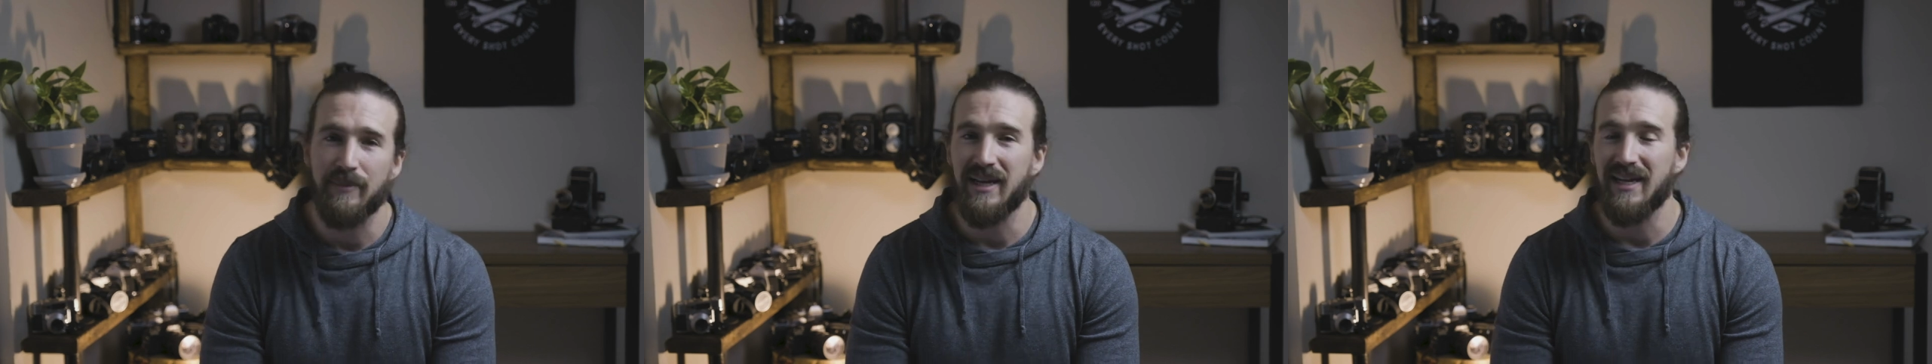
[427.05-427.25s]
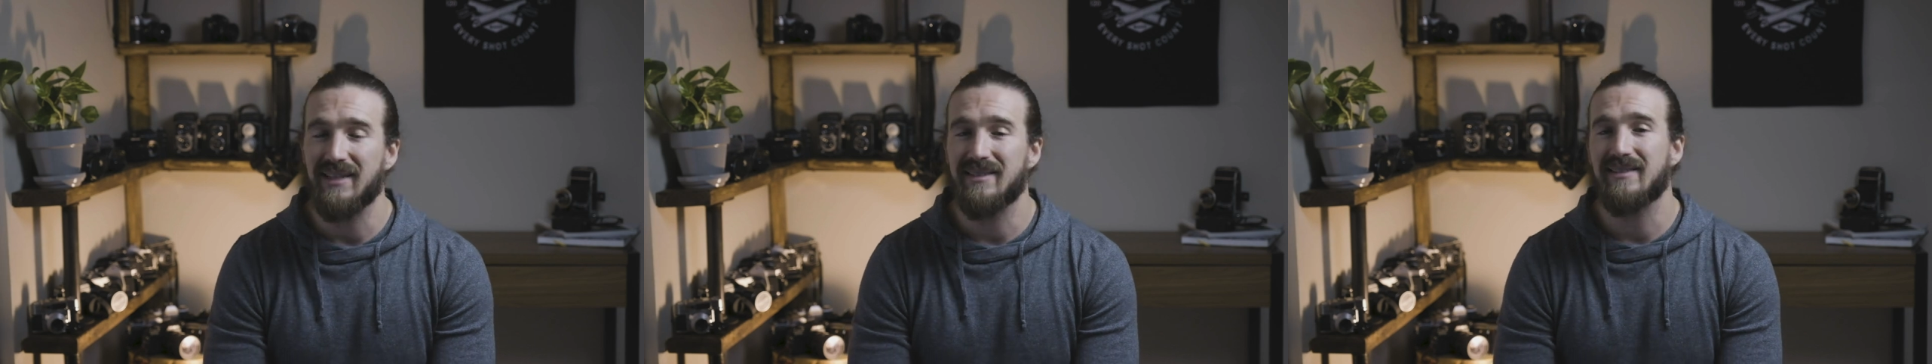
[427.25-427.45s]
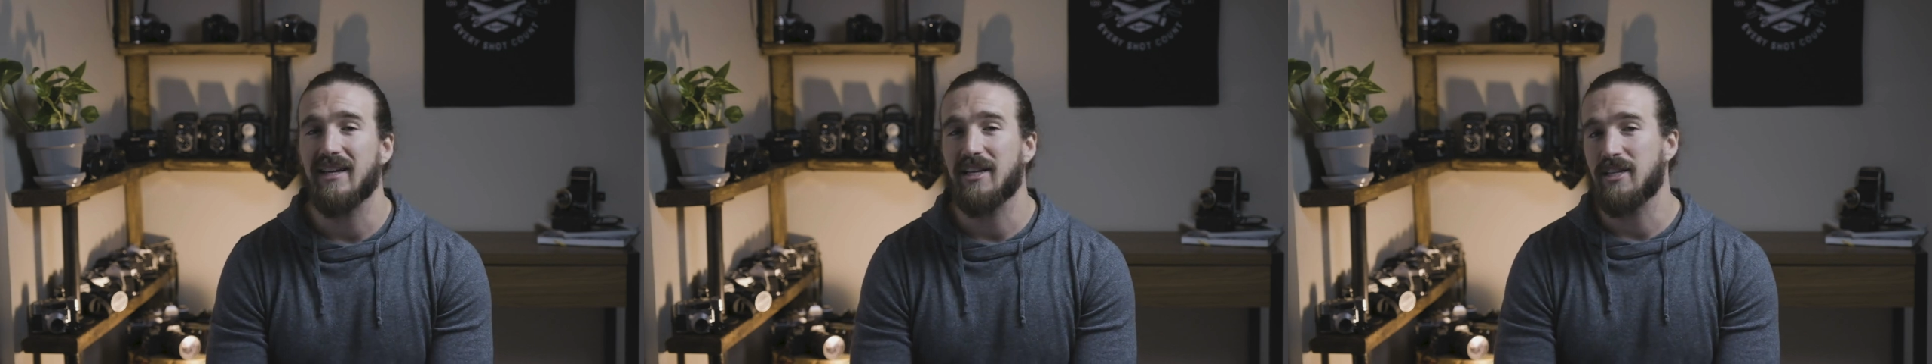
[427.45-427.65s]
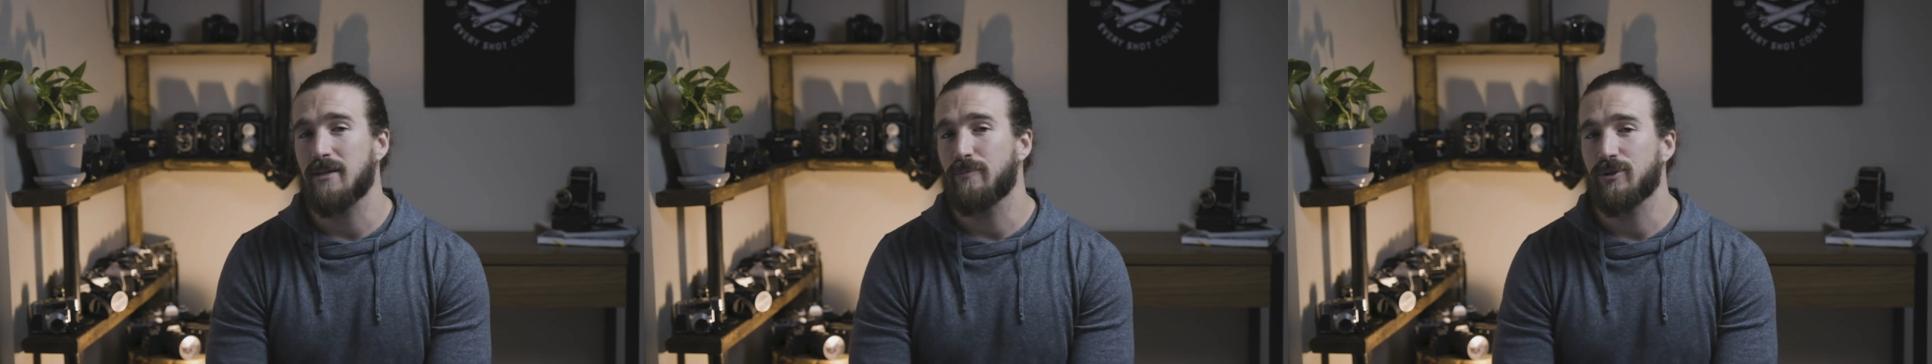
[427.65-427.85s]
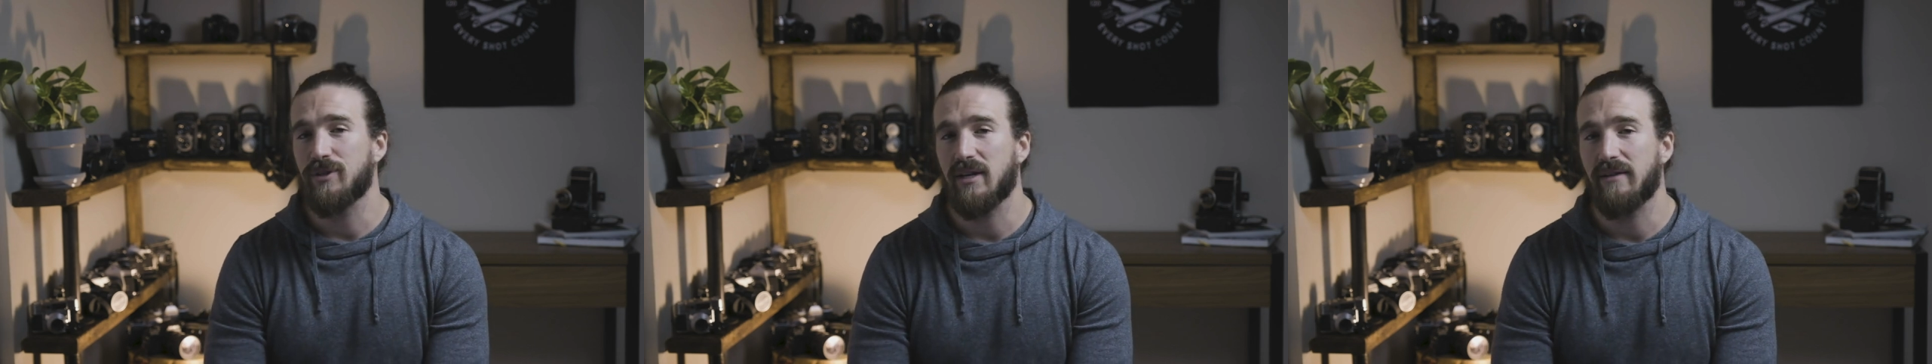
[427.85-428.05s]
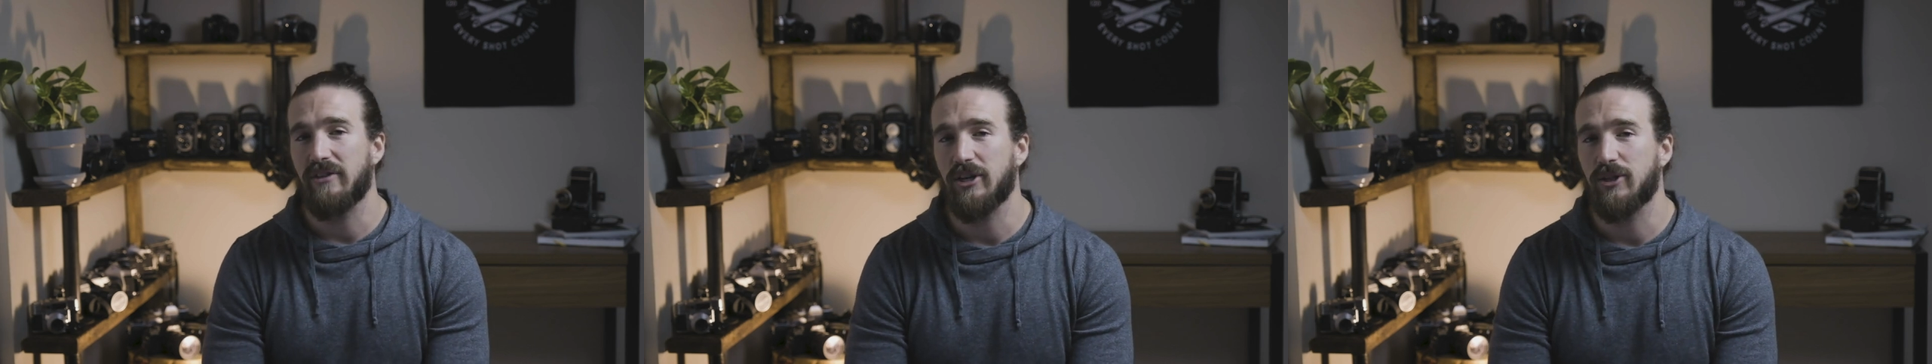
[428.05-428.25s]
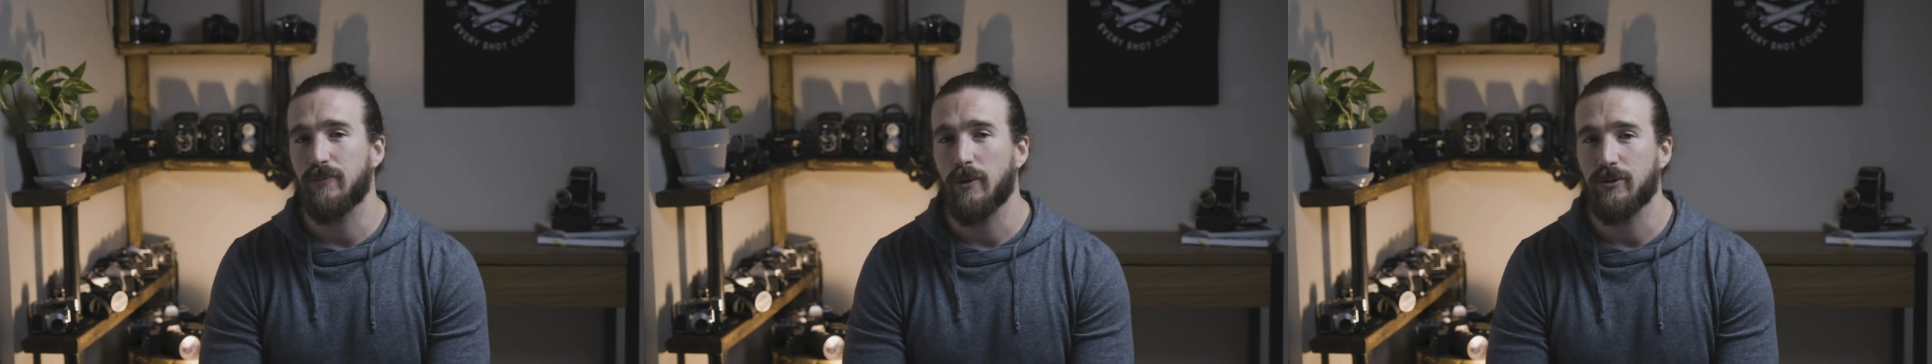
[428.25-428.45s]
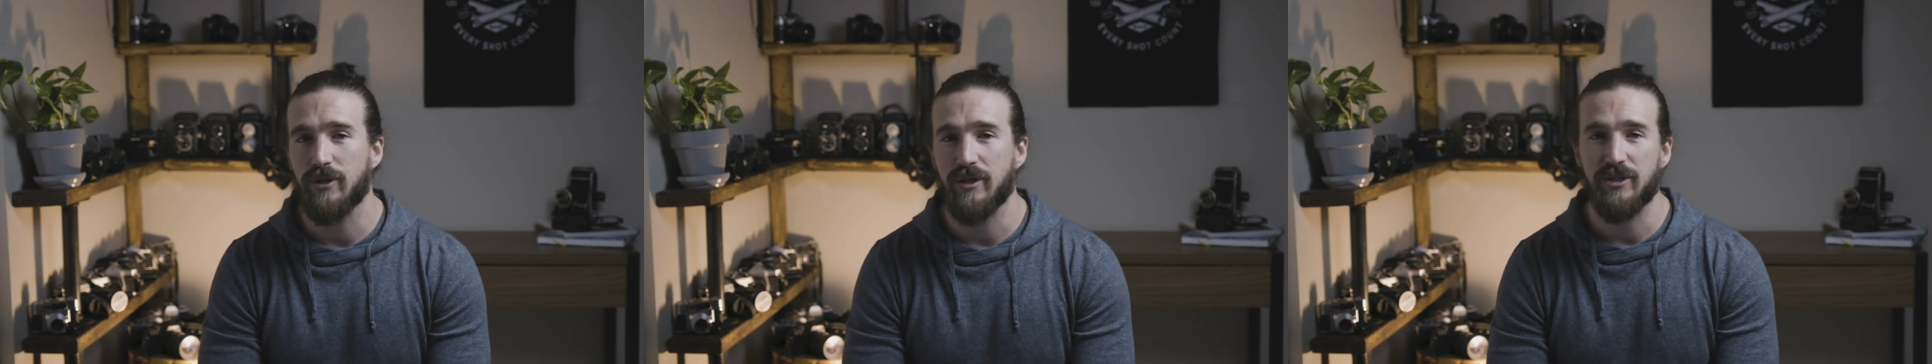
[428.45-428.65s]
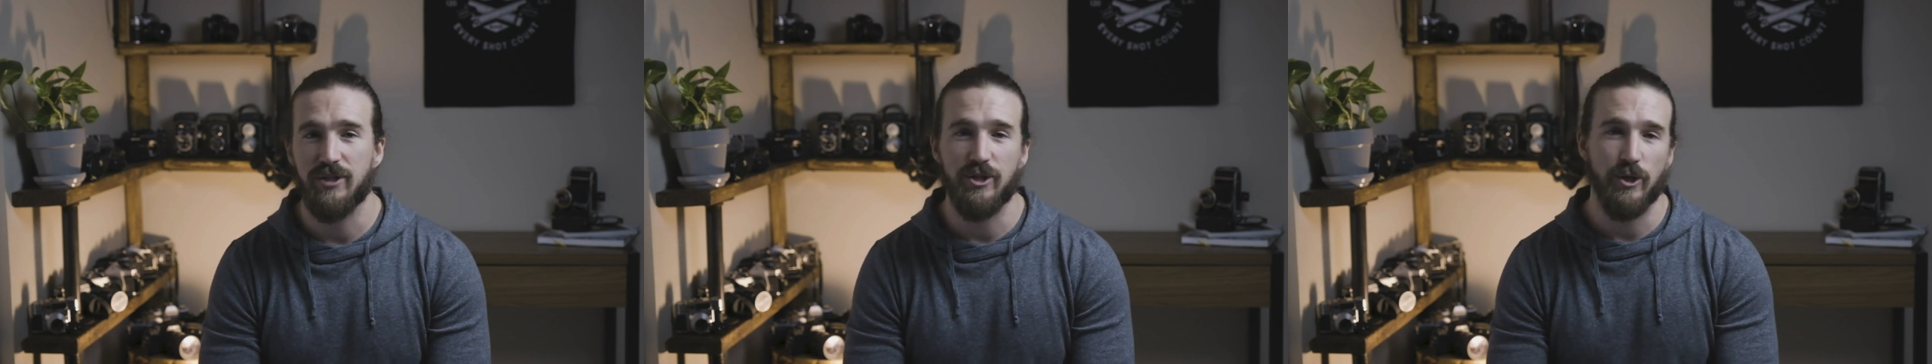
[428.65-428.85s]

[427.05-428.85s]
meaning 60% of the exposure is